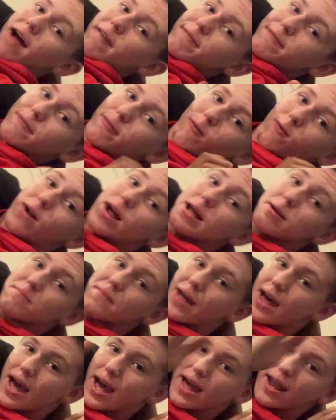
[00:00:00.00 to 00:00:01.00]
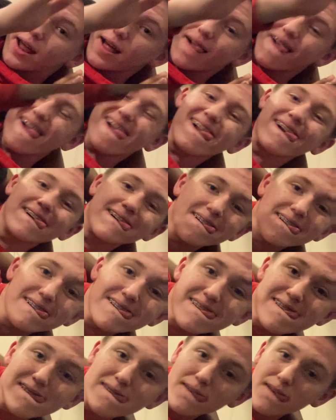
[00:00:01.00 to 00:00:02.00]
frame the head.
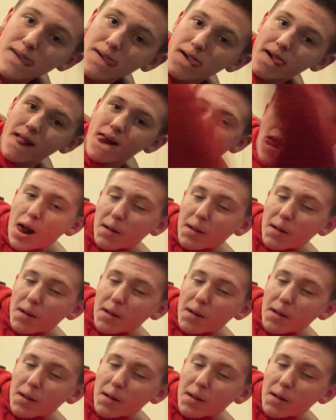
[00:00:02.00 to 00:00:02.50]
I